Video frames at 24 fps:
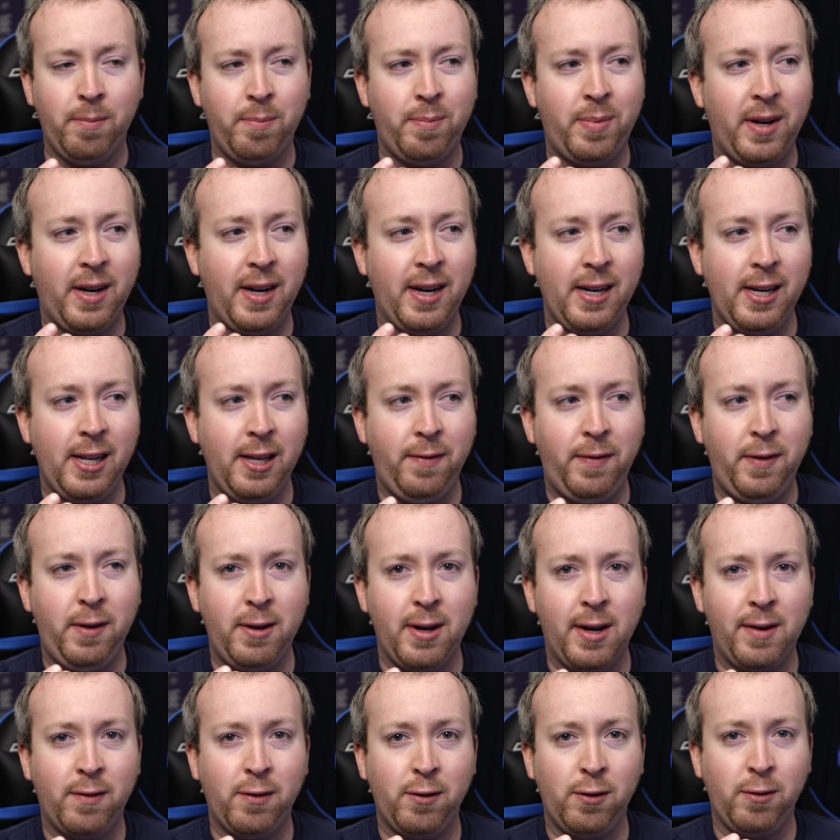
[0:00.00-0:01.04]
but if
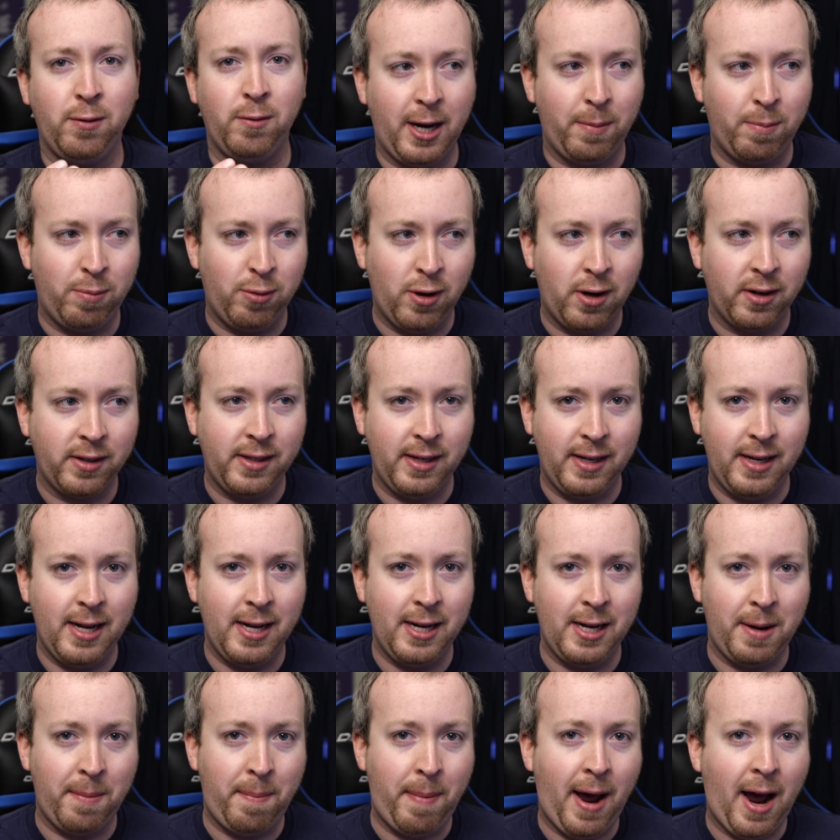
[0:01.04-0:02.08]
you ever plugged it
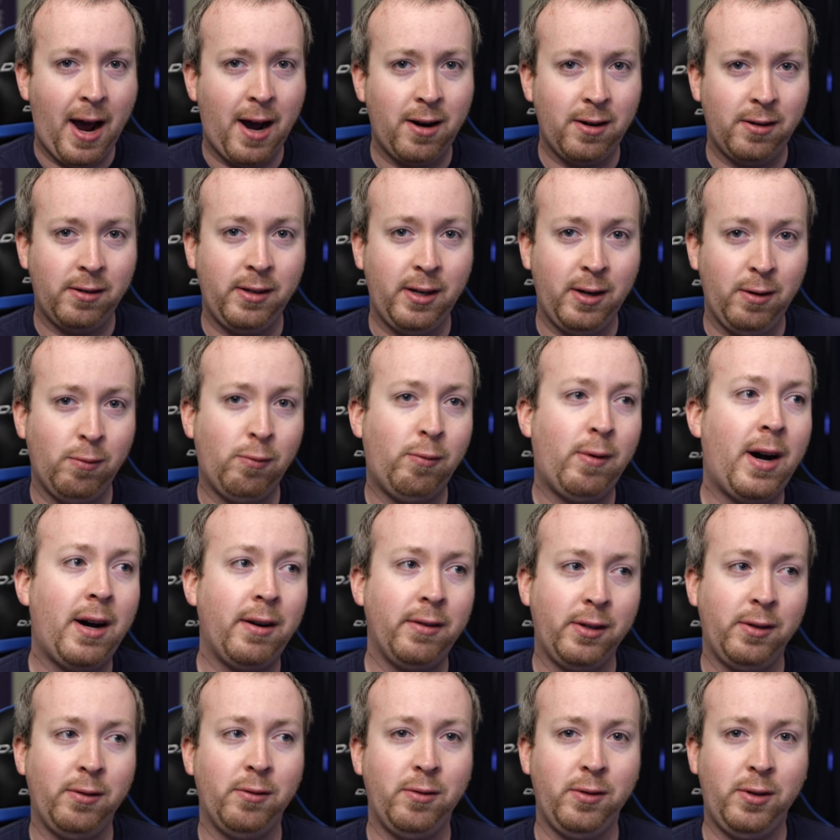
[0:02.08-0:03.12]
in to power it
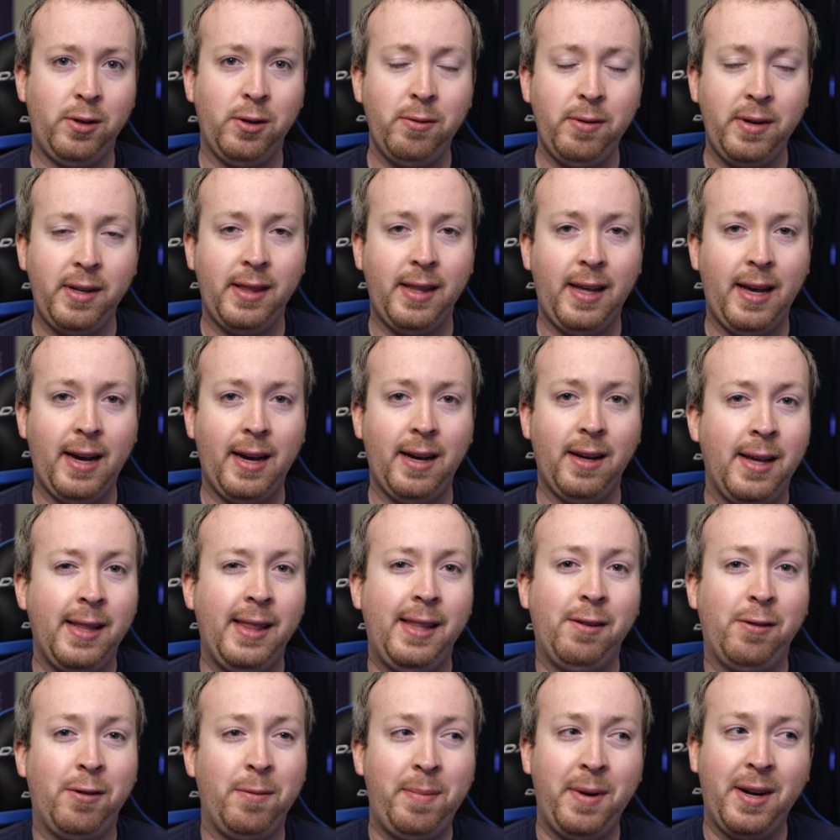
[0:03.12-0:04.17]
while you were doing that,
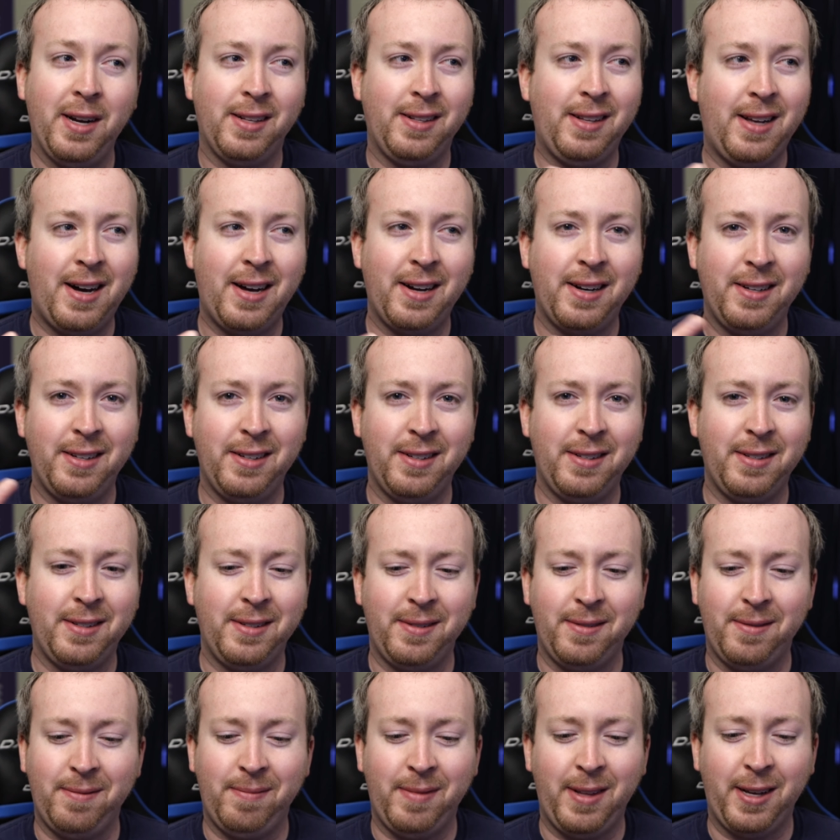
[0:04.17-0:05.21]
there would be a lot
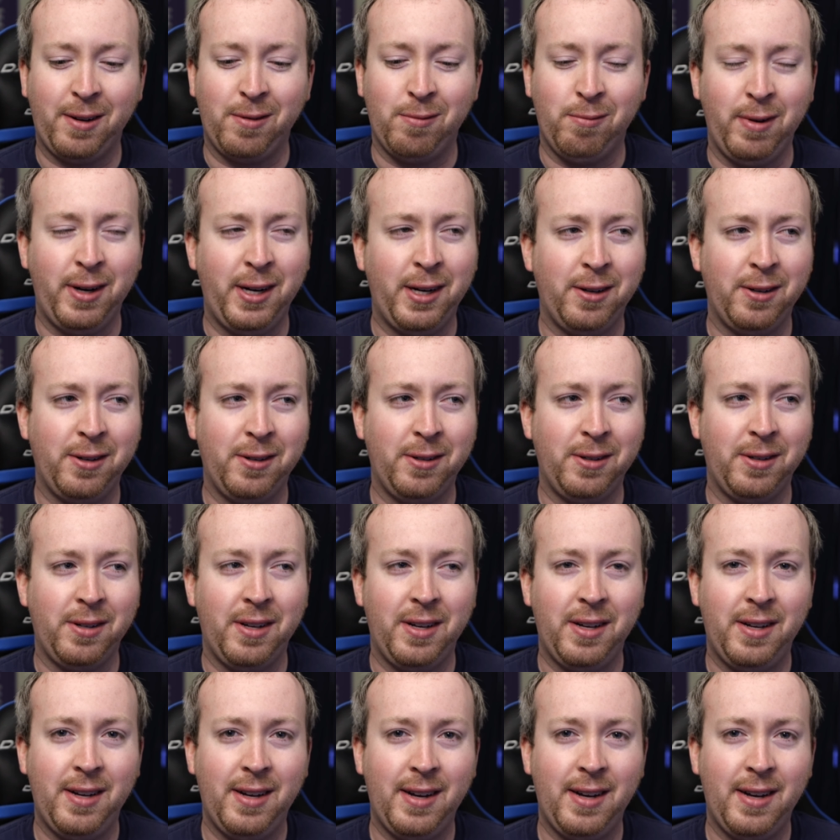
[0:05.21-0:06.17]
of like weird,